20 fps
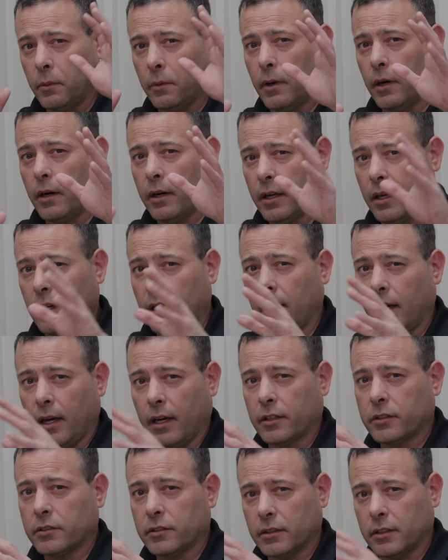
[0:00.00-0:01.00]
where he
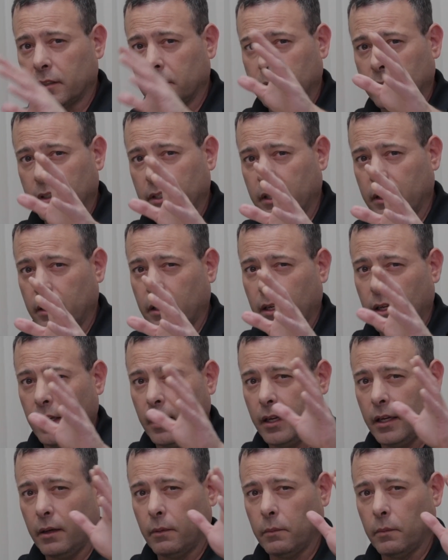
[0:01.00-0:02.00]
actually went
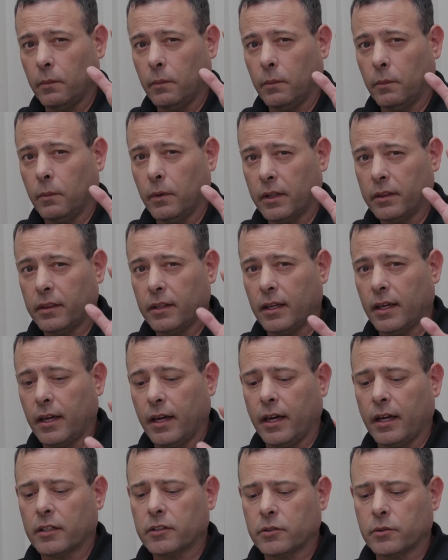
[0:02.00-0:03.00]
and what the
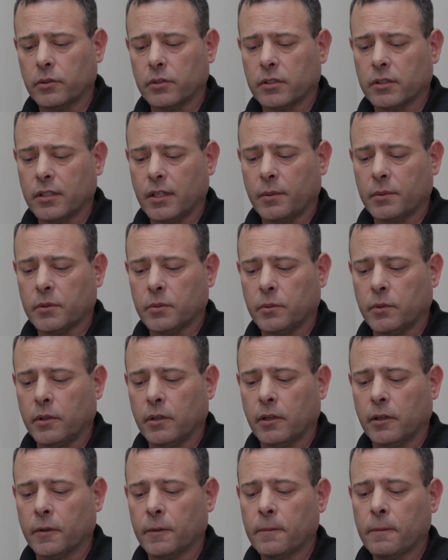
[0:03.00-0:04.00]
actual steps
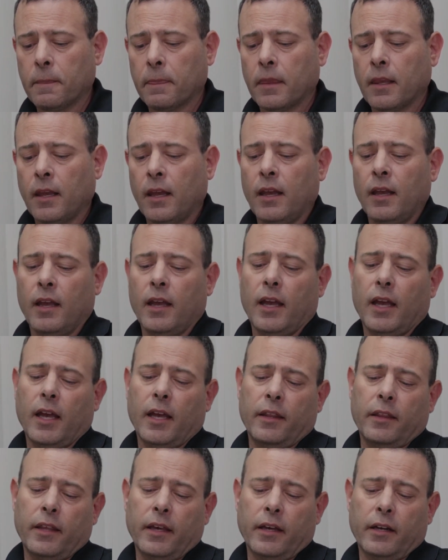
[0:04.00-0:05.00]
were.
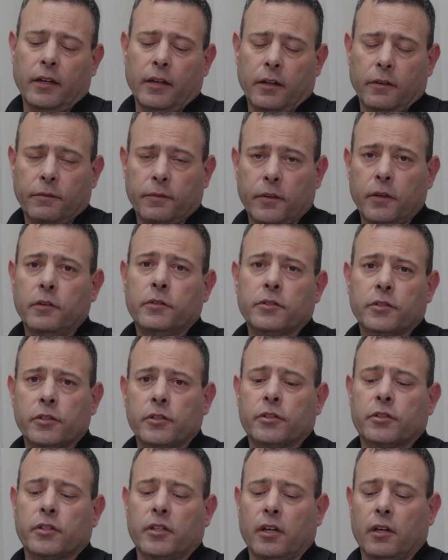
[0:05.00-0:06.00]
And then in a future
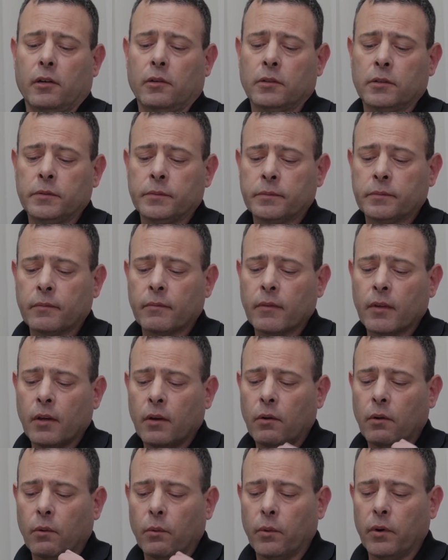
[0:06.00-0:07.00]
show,
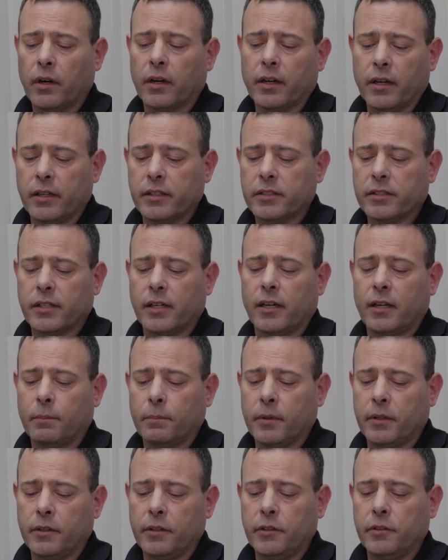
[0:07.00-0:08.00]
we're going to set
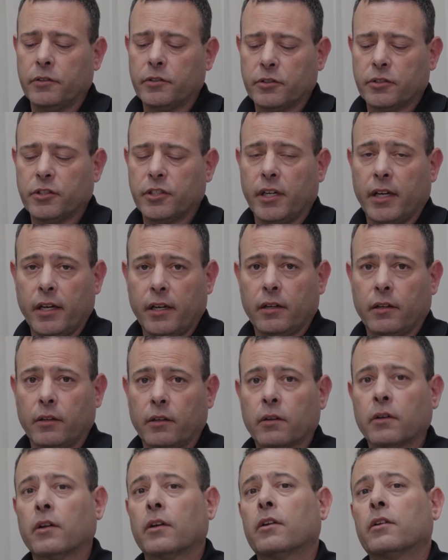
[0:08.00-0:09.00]
up a new
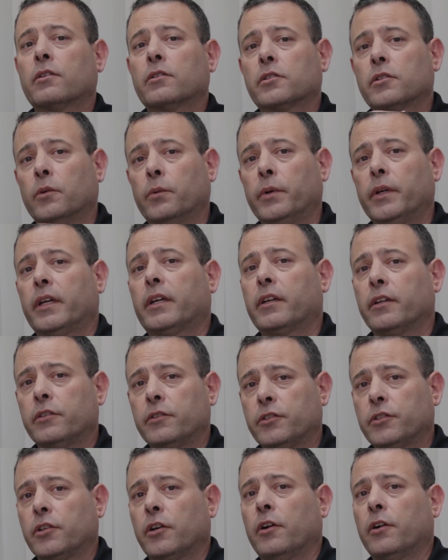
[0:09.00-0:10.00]
channel so we can
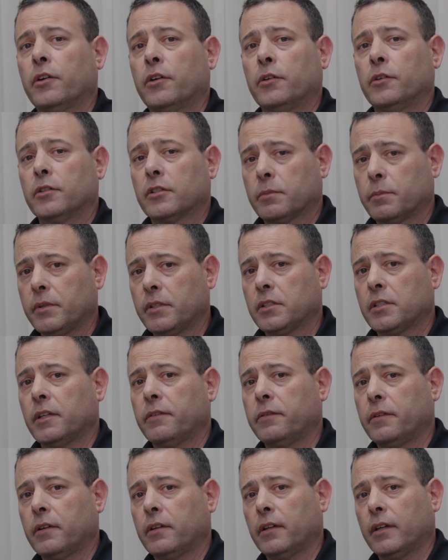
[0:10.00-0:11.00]
show you
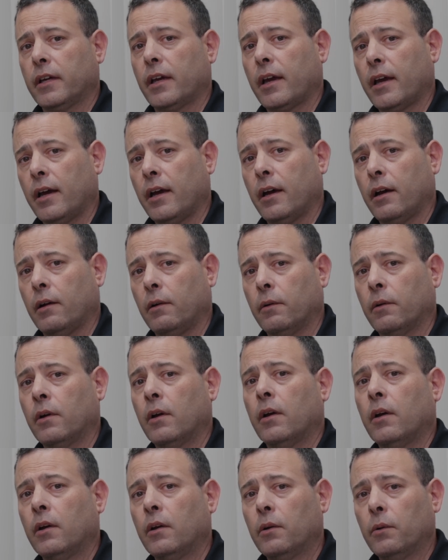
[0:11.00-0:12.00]
specifically how
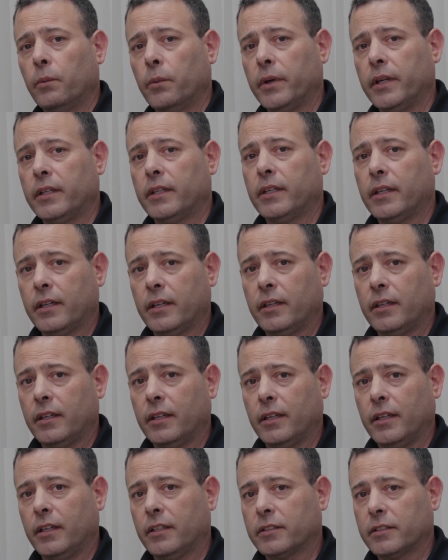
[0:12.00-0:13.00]
we did
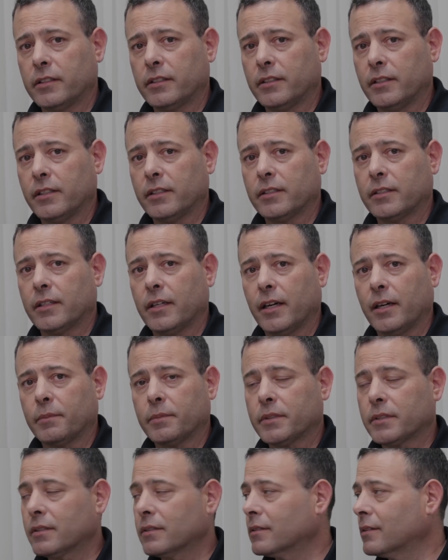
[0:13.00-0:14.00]
each of these
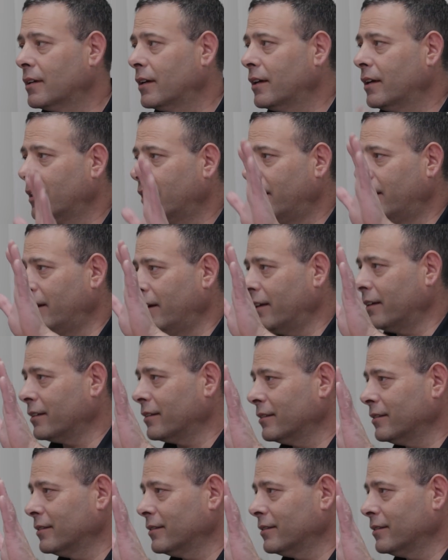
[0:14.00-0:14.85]
steps. Hey, Dan.